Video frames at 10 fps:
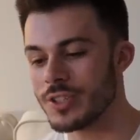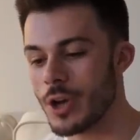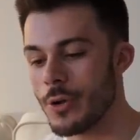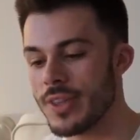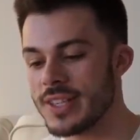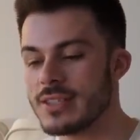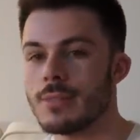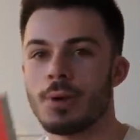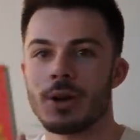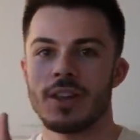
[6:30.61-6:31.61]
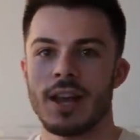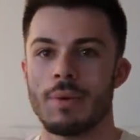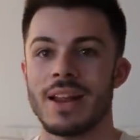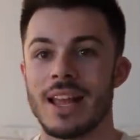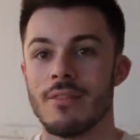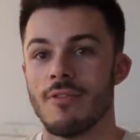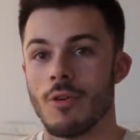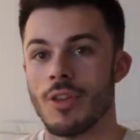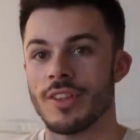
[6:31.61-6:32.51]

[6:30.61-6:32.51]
So this is the book that I went in for.